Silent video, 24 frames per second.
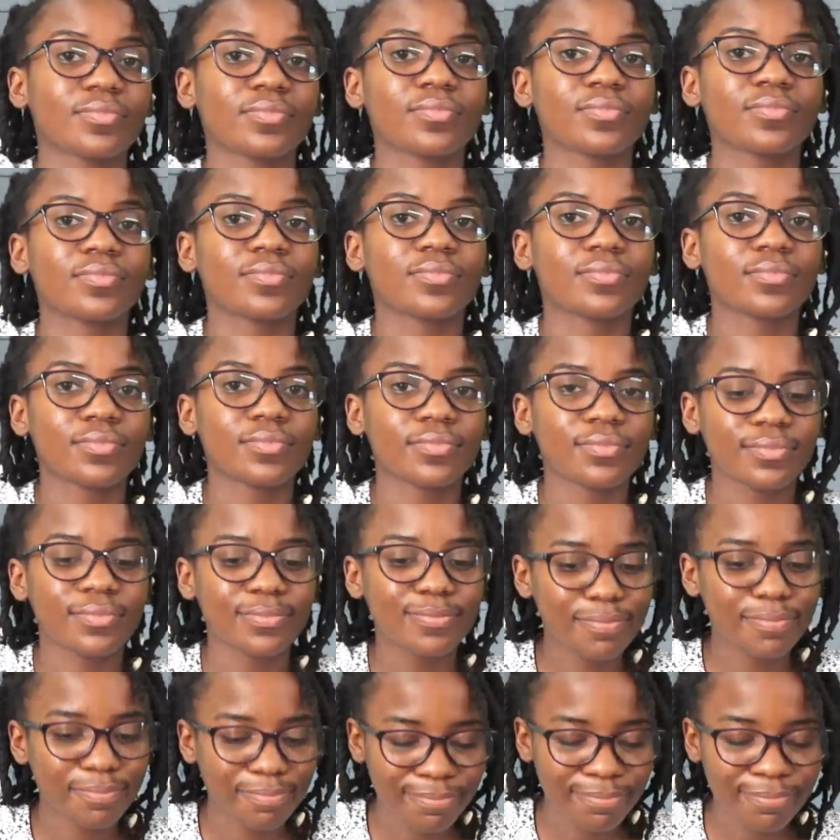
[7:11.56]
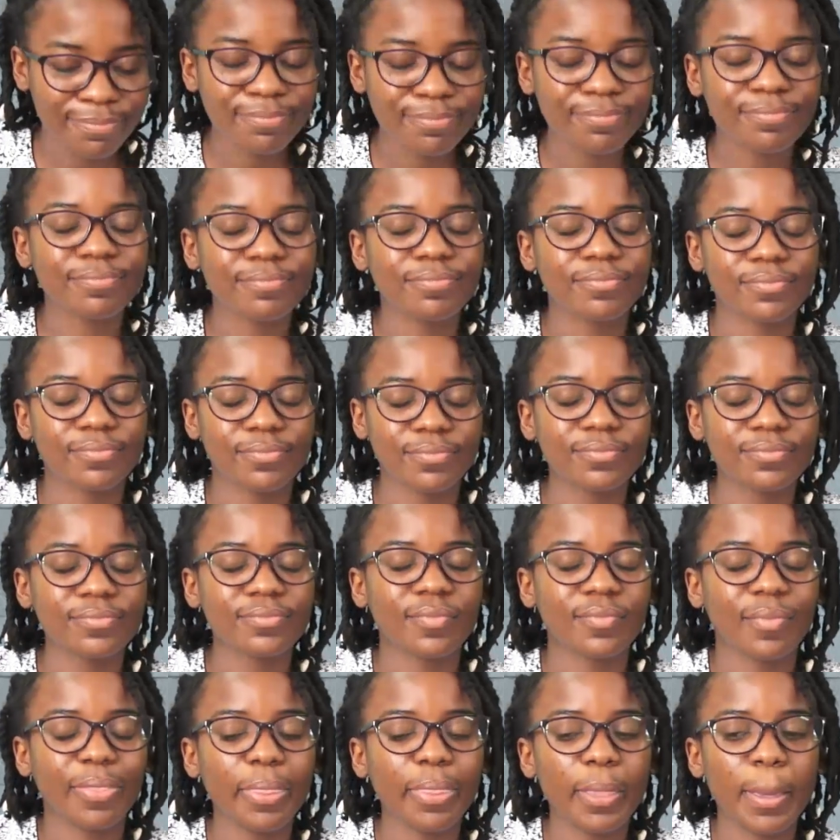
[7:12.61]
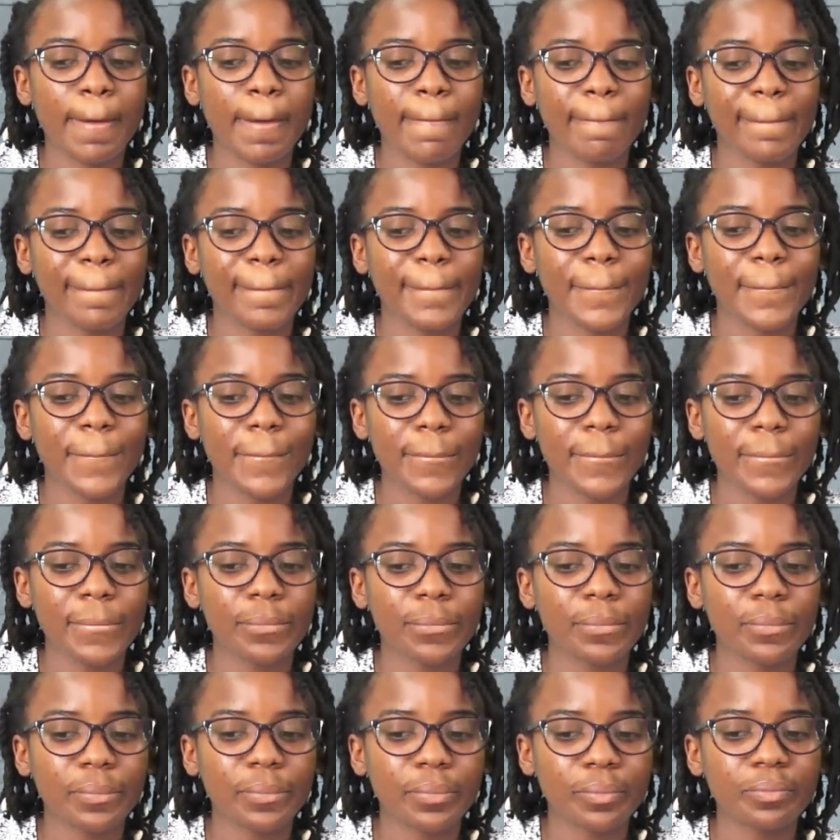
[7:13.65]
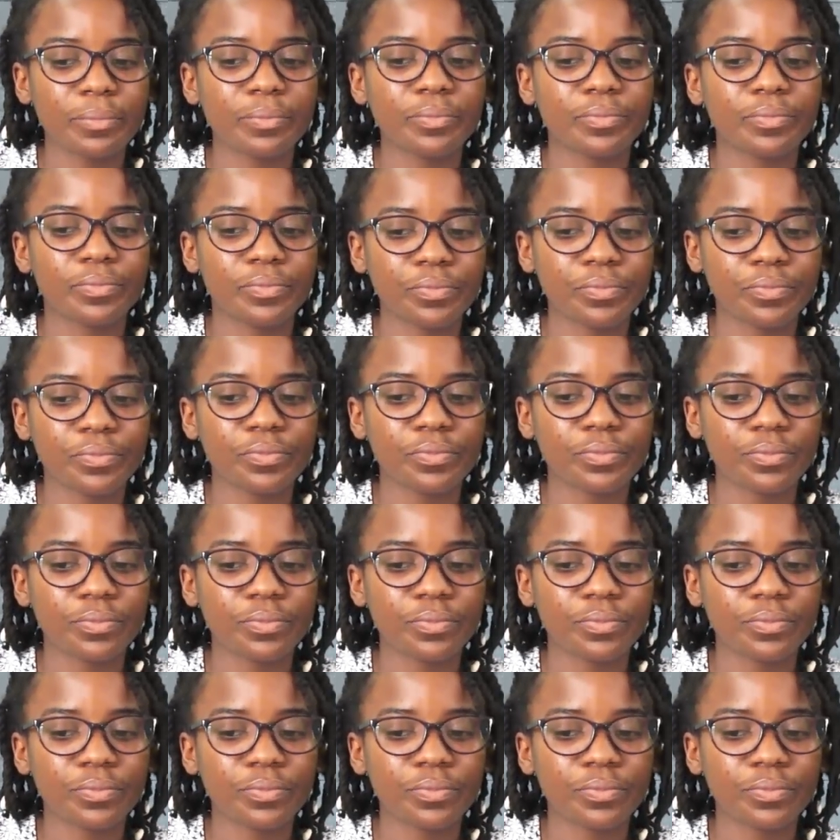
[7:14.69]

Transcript: No words are spoken by the person on screen.